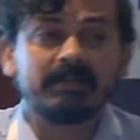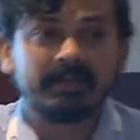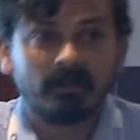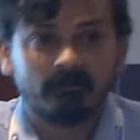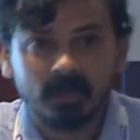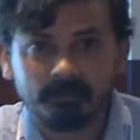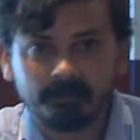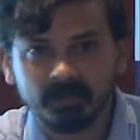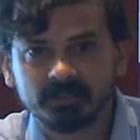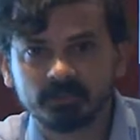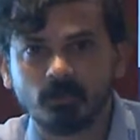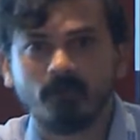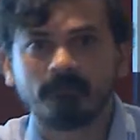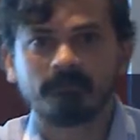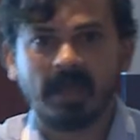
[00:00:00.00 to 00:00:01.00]

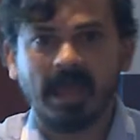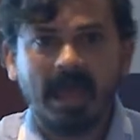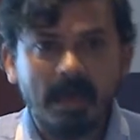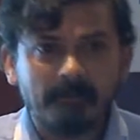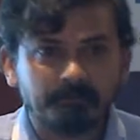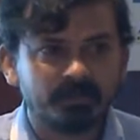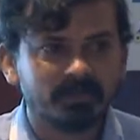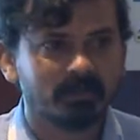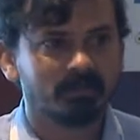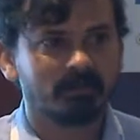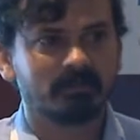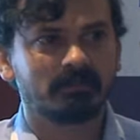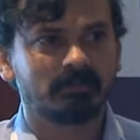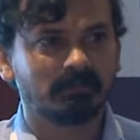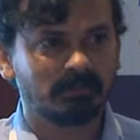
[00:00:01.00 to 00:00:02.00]
developers of apps
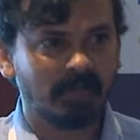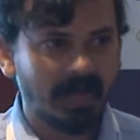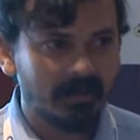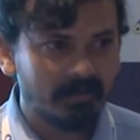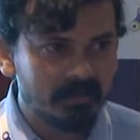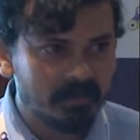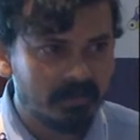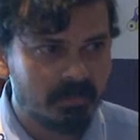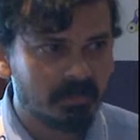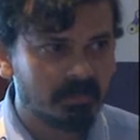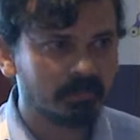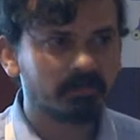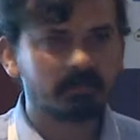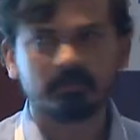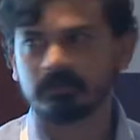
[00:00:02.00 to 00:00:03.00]
and and
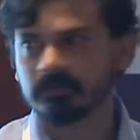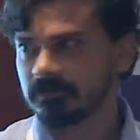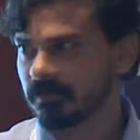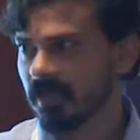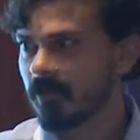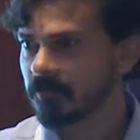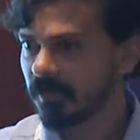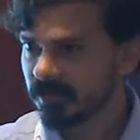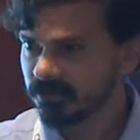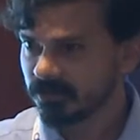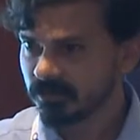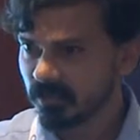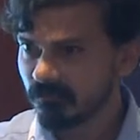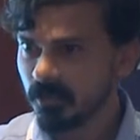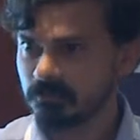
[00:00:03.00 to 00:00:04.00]
uh,
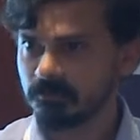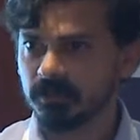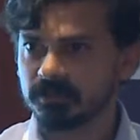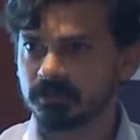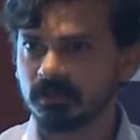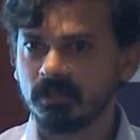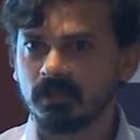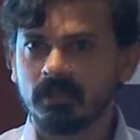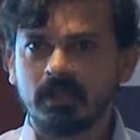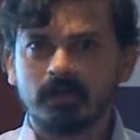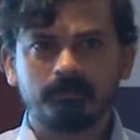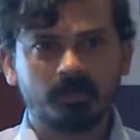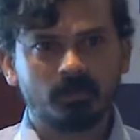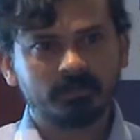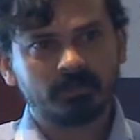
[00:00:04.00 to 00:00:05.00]
application developers,
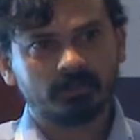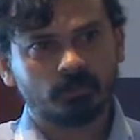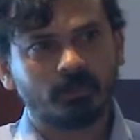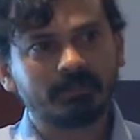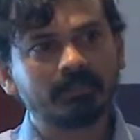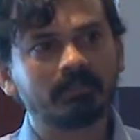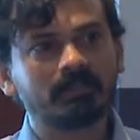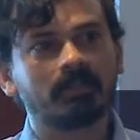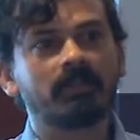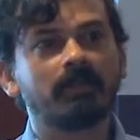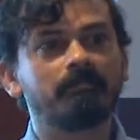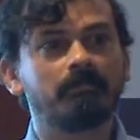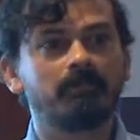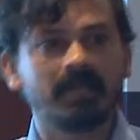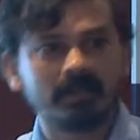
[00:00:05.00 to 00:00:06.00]
because the choices that they
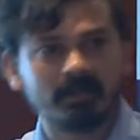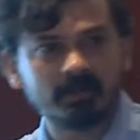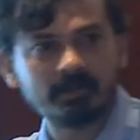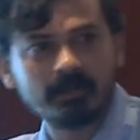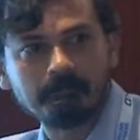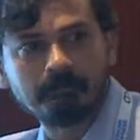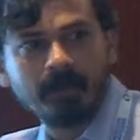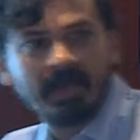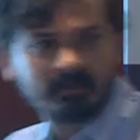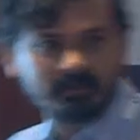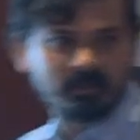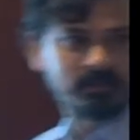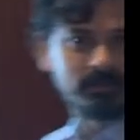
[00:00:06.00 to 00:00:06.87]
make impact